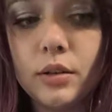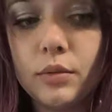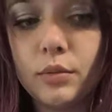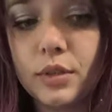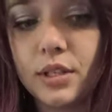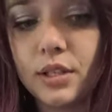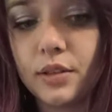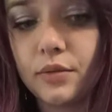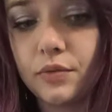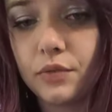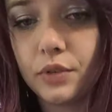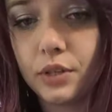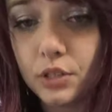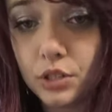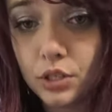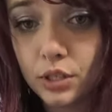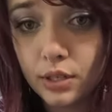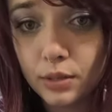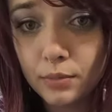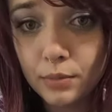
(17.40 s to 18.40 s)
was the
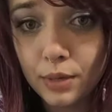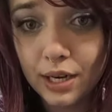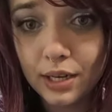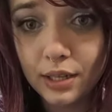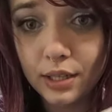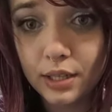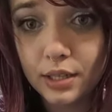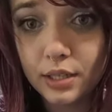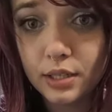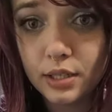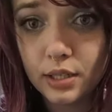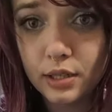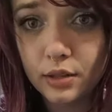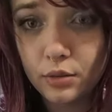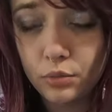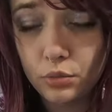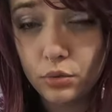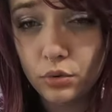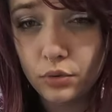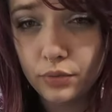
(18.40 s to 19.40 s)
Fish in Balance and
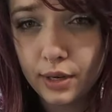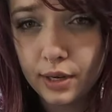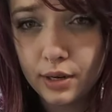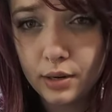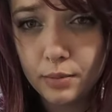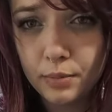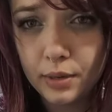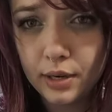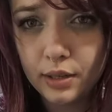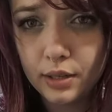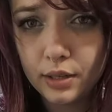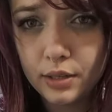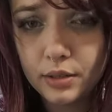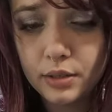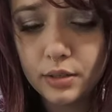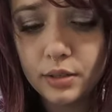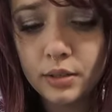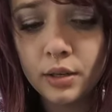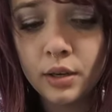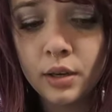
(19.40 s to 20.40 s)
the Wolf out of
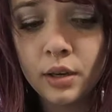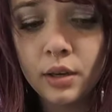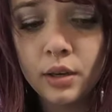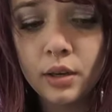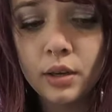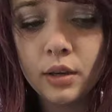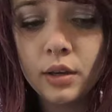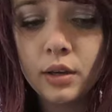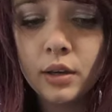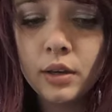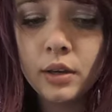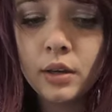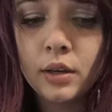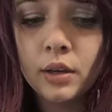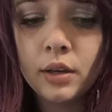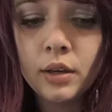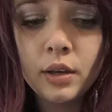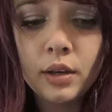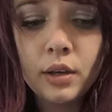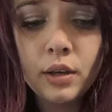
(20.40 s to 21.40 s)
Balance.
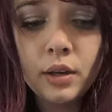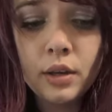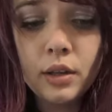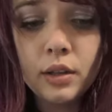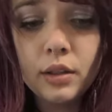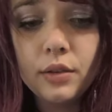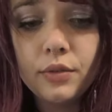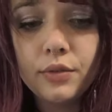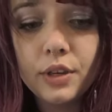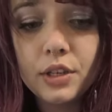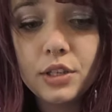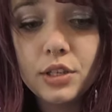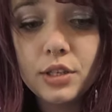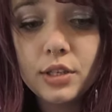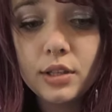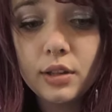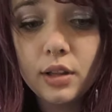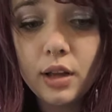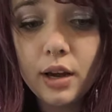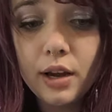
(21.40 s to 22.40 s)
The Fish
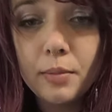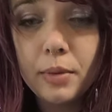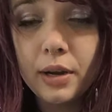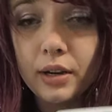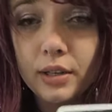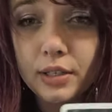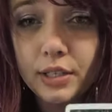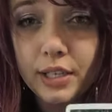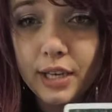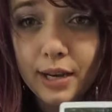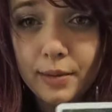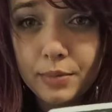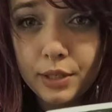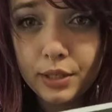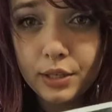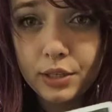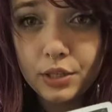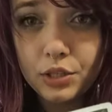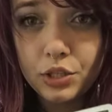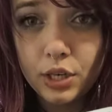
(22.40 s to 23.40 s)
is a lot about
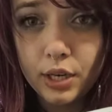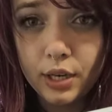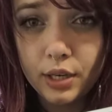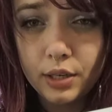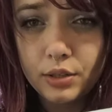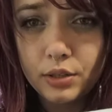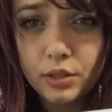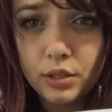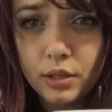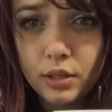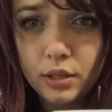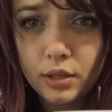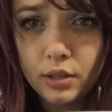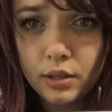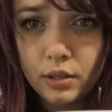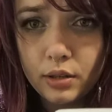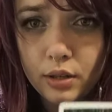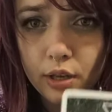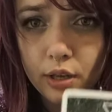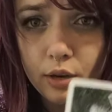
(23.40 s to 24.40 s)
adapting to change.
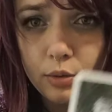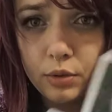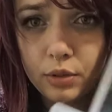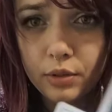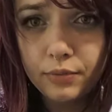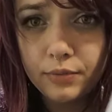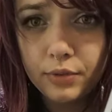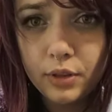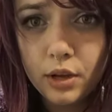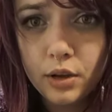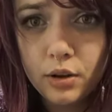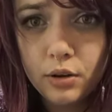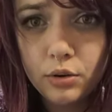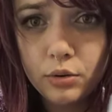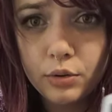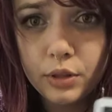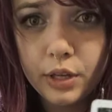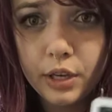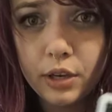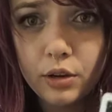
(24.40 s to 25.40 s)
They go with the
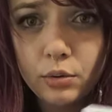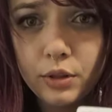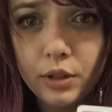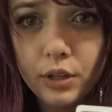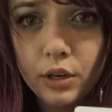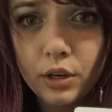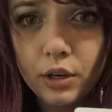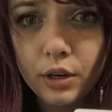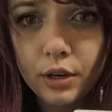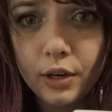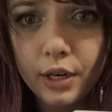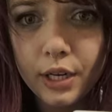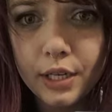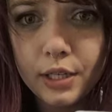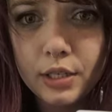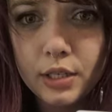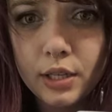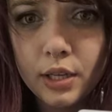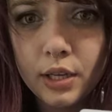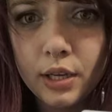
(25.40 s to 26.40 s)
flow, they go in the
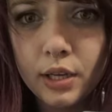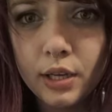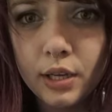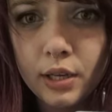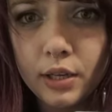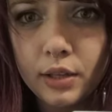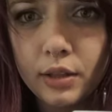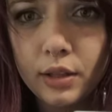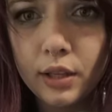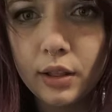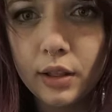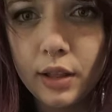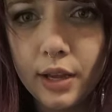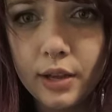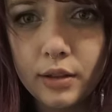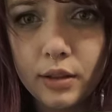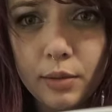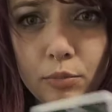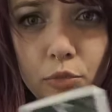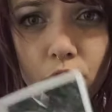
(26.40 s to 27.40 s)
current, they
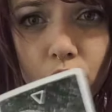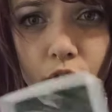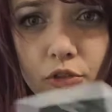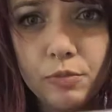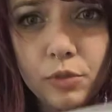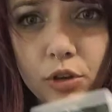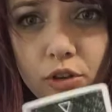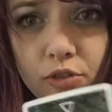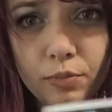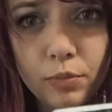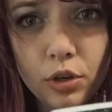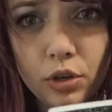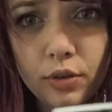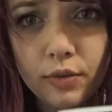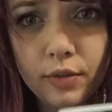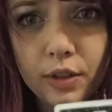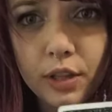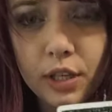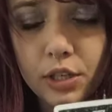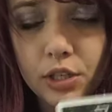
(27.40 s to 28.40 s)
let they move, move,
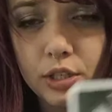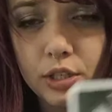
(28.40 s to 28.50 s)
move, and they